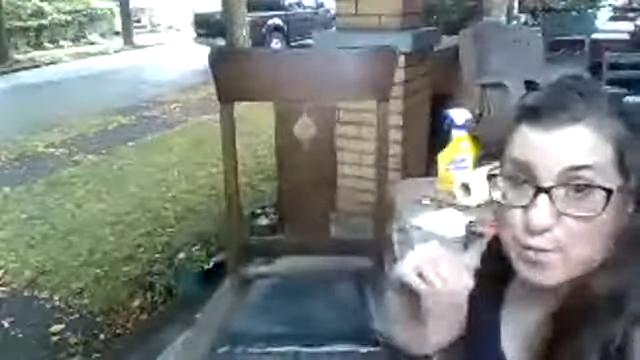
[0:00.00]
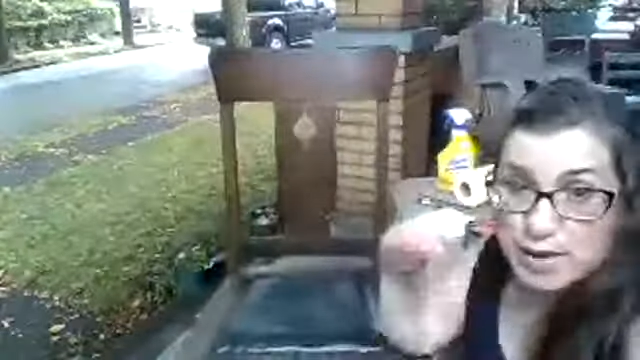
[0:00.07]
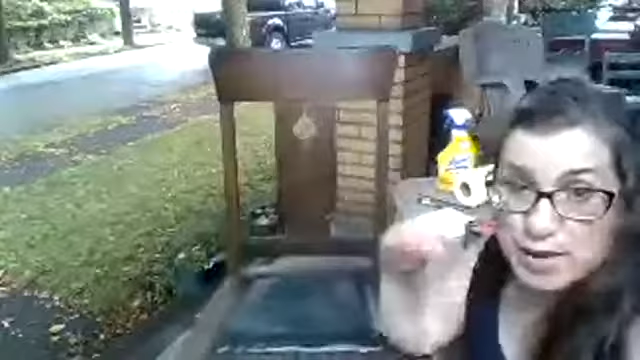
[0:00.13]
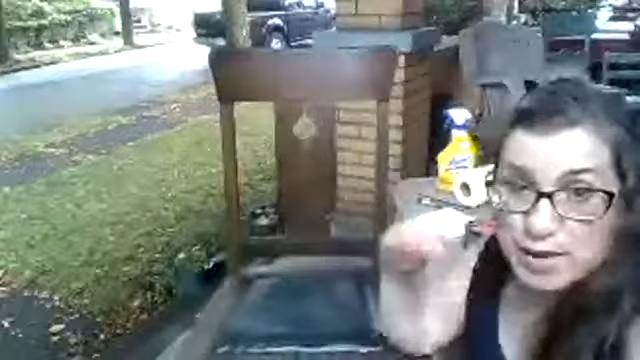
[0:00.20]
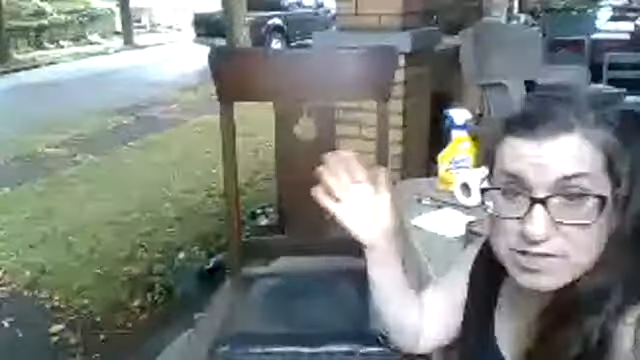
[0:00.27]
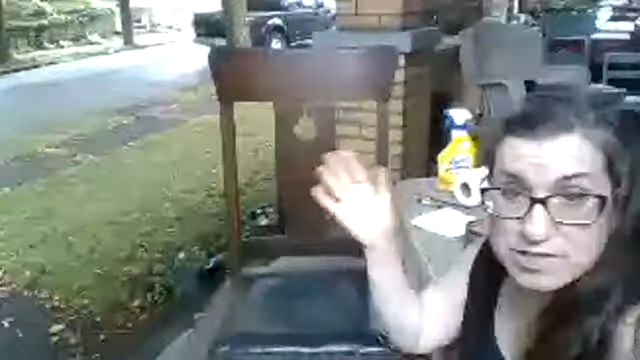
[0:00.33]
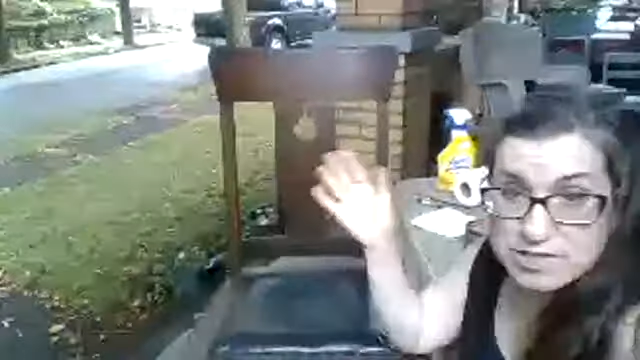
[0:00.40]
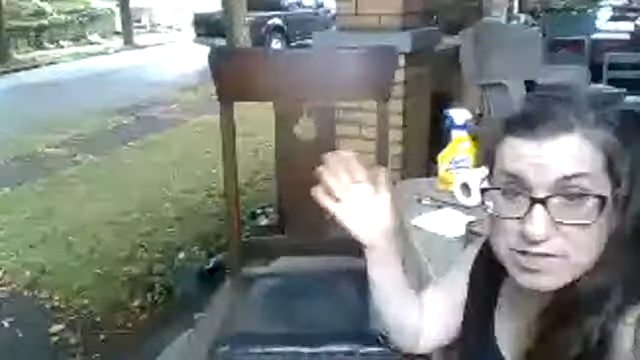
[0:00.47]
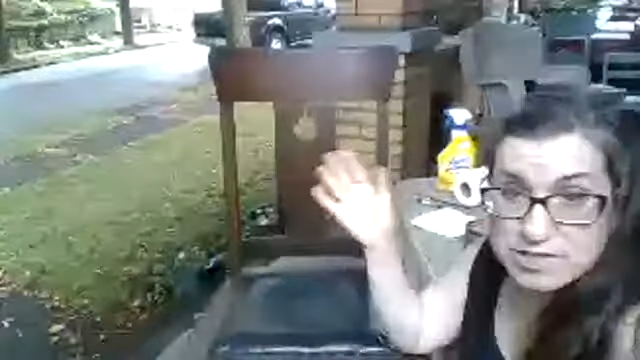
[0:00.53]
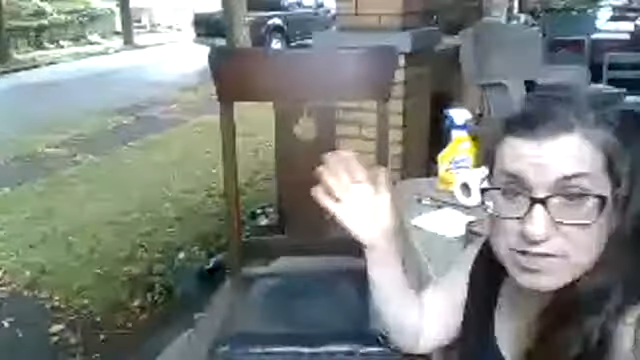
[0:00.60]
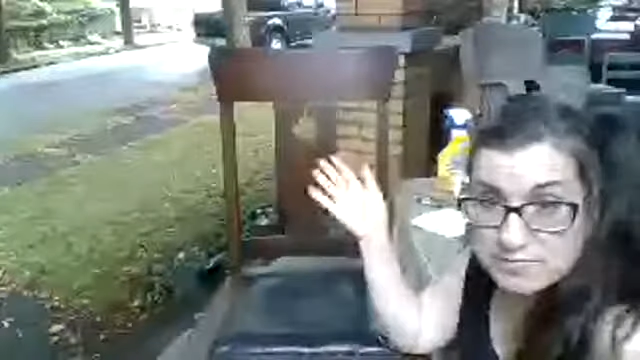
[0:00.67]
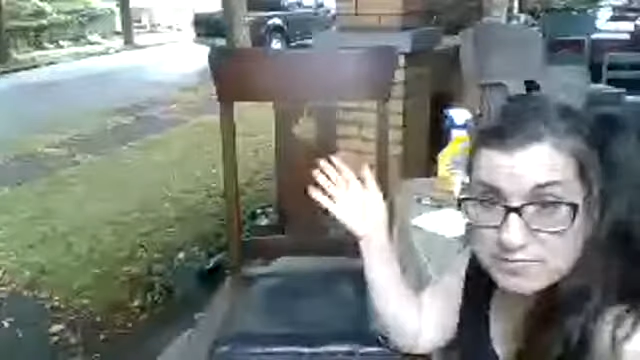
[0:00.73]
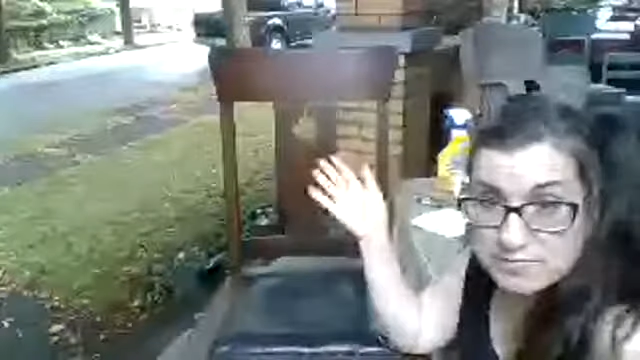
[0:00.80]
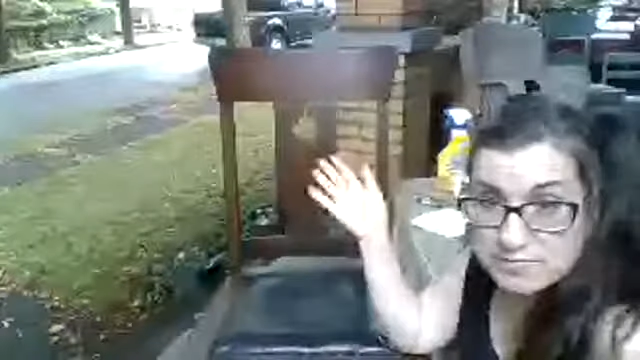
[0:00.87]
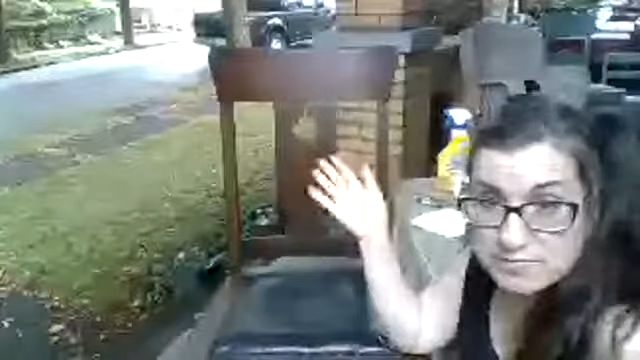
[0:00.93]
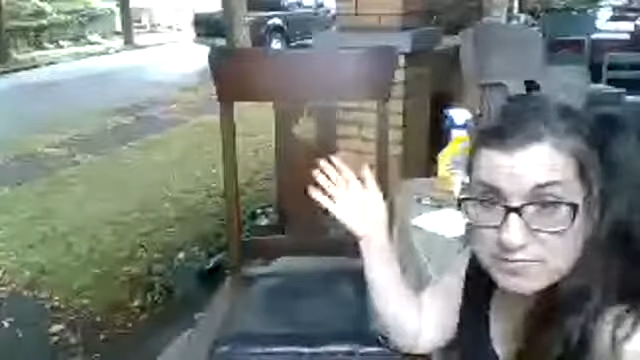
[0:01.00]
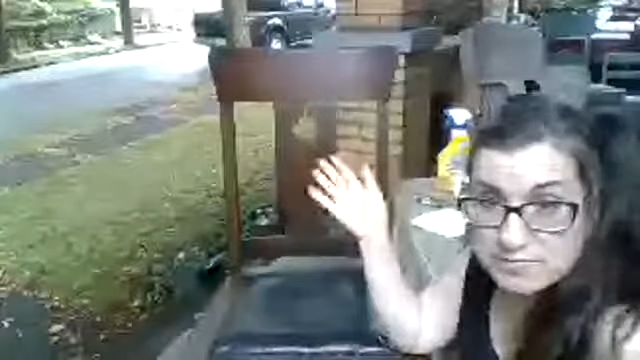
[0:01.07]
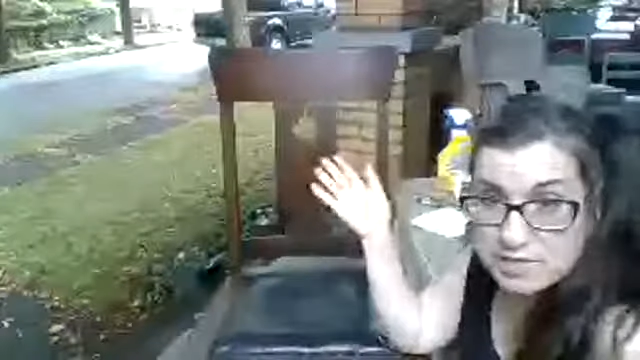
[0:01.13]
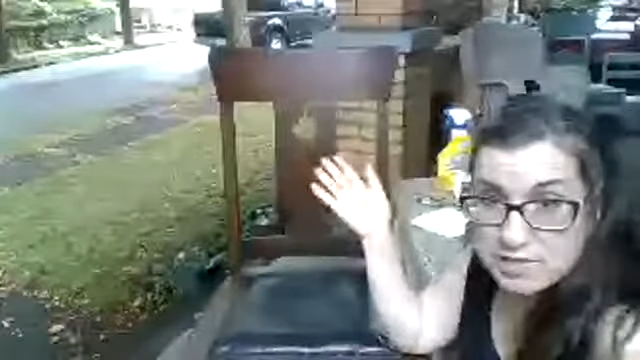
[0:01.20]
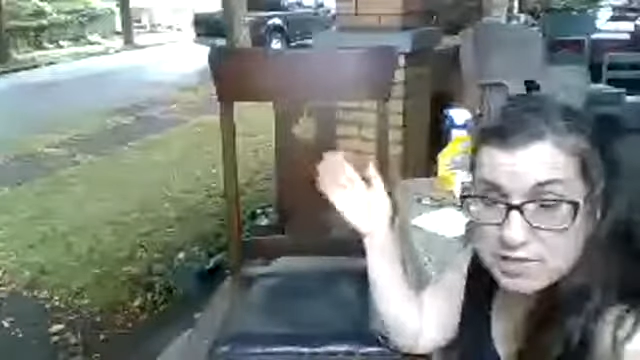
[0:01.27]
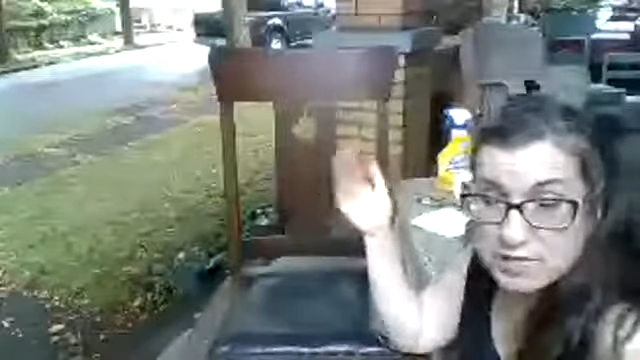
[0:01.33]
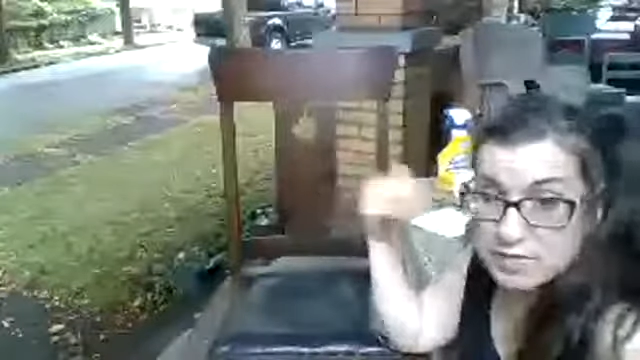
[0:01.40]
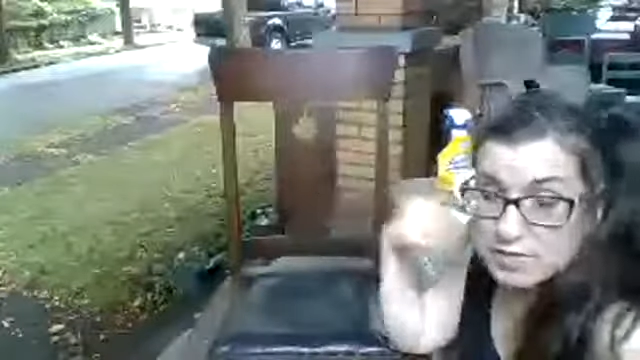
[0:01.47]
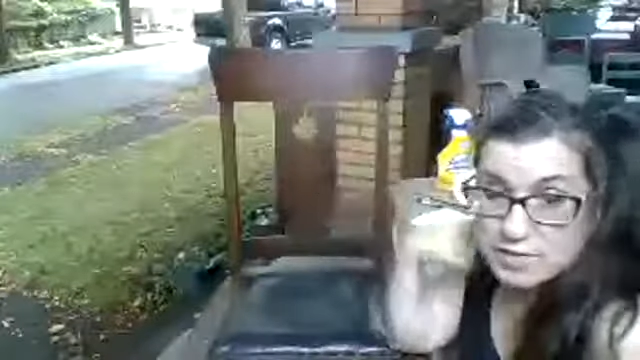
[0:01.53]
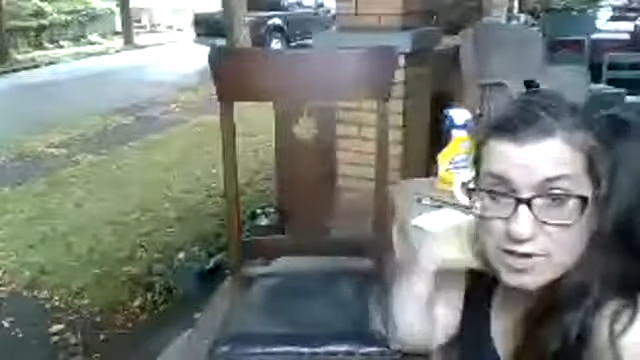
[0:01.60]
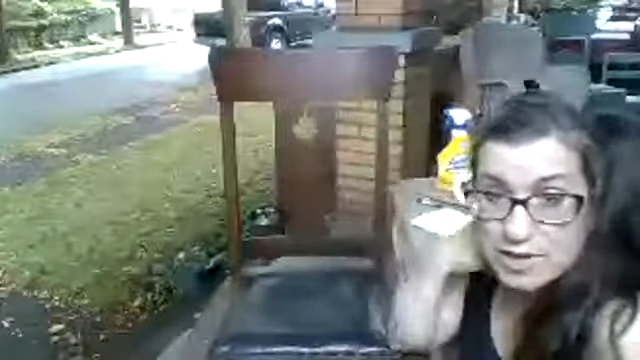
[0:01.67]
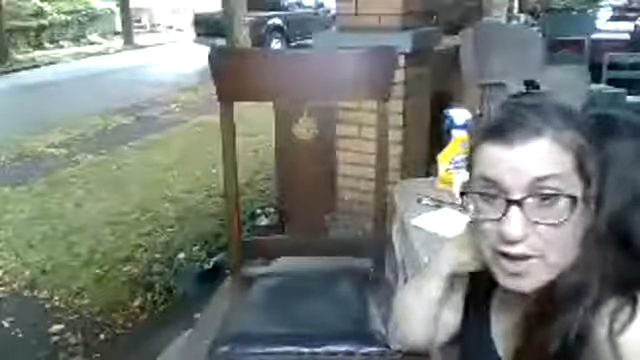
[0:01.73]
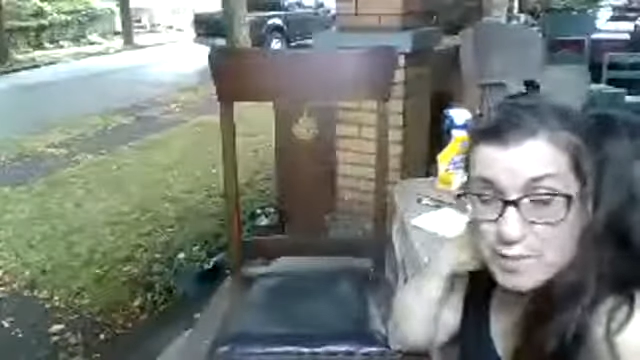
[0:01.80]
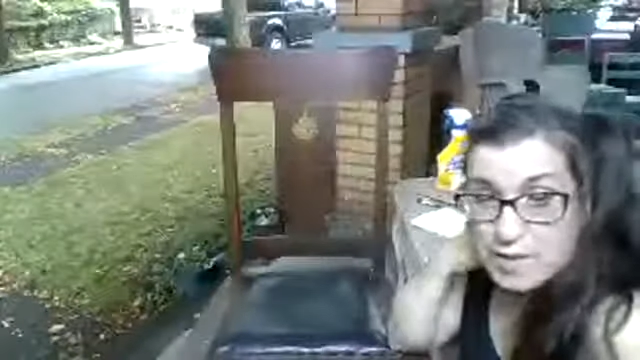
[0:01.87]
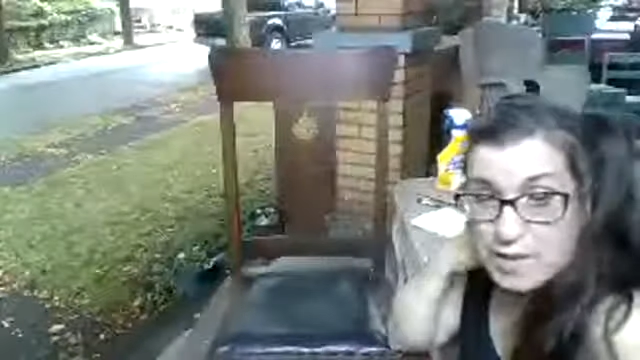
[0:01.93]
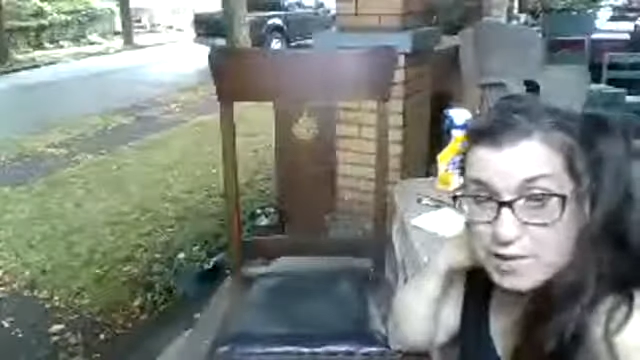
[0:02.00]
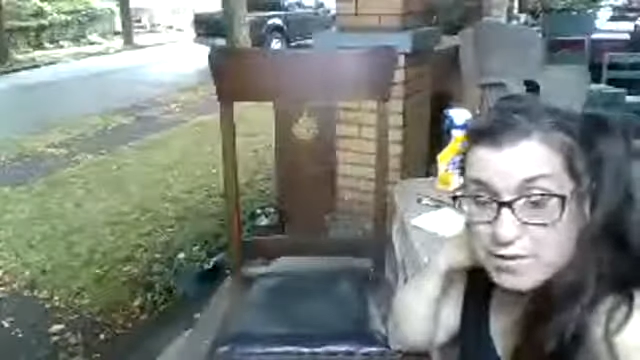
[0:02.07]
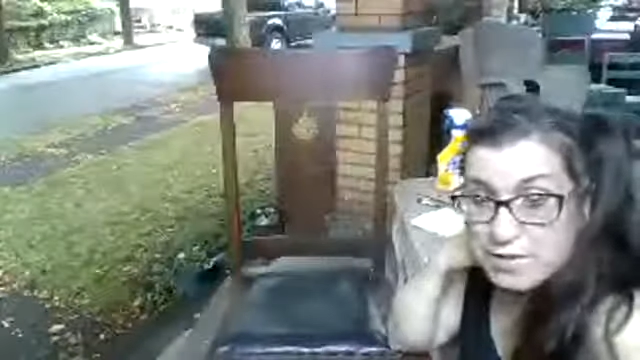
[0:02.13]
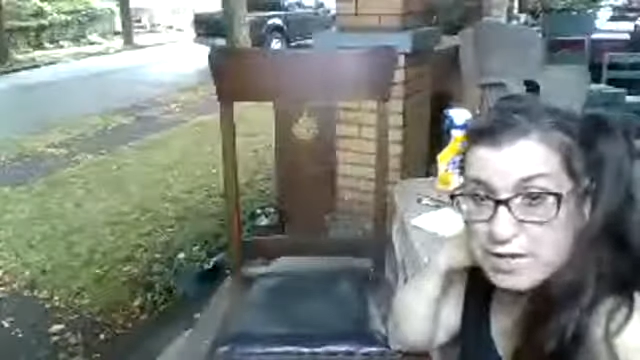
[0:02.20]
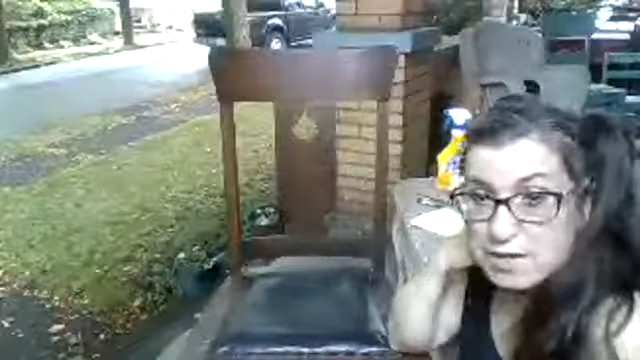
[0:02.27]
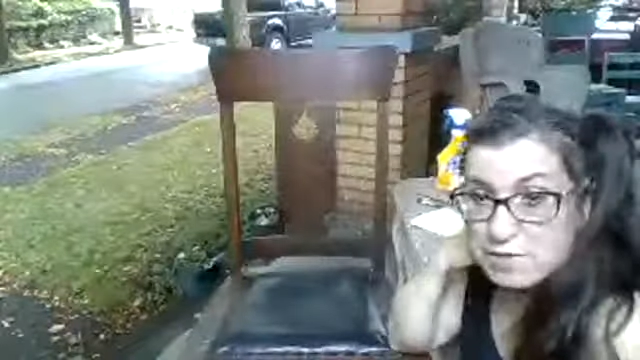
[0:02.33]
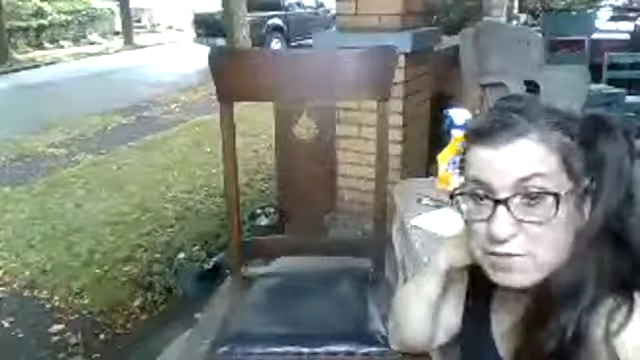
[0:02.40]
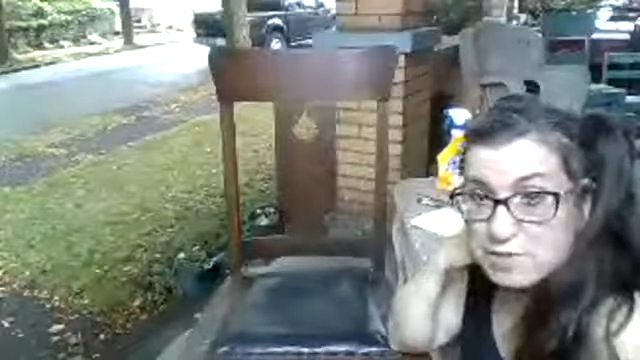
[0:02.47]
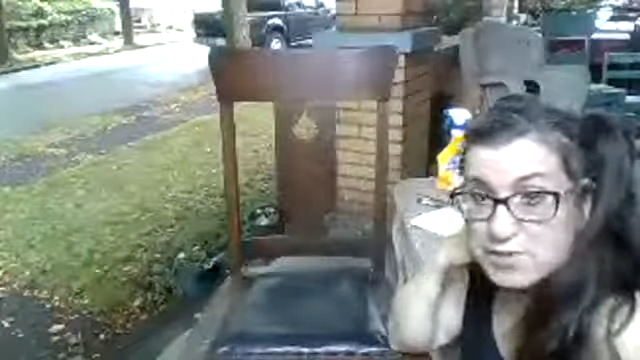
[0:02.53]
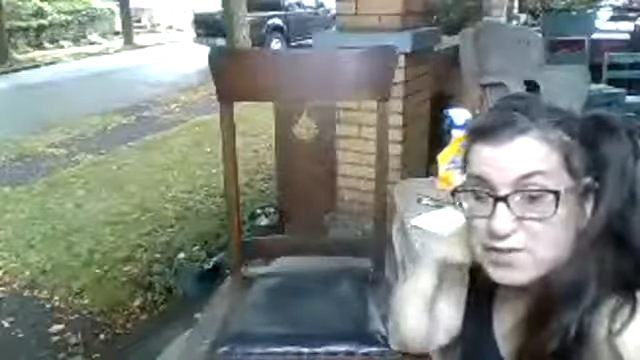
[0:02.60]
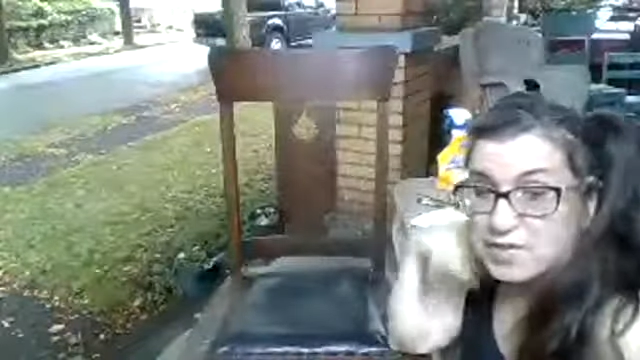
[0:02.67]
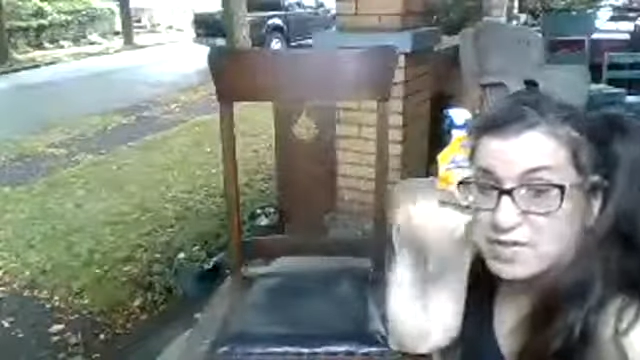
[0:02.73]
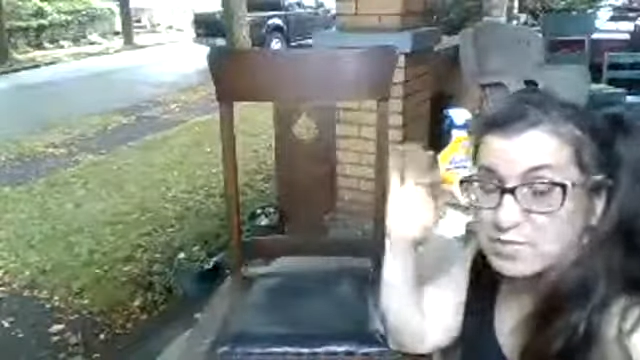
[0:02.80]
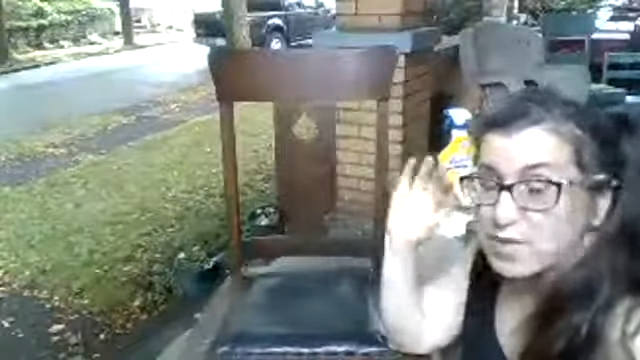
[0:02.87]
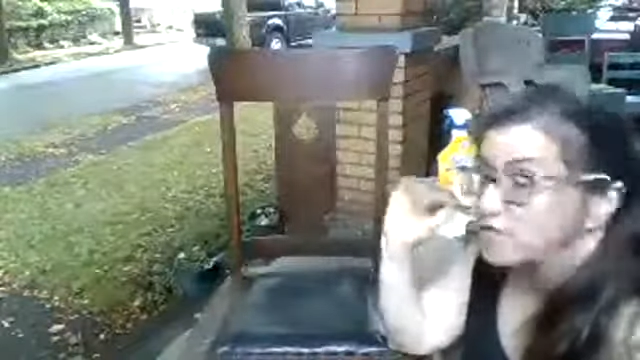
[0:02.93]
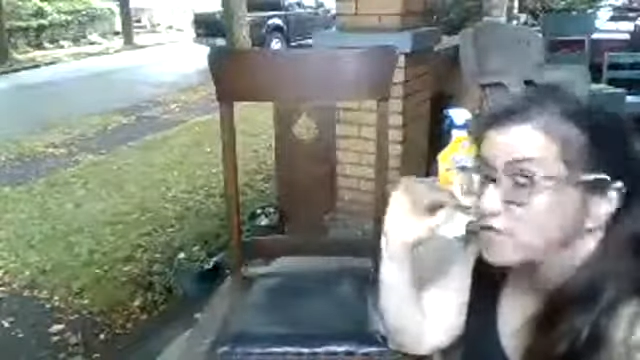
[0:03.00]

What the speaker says: might just go rogue. I mean, I don't know, but this is my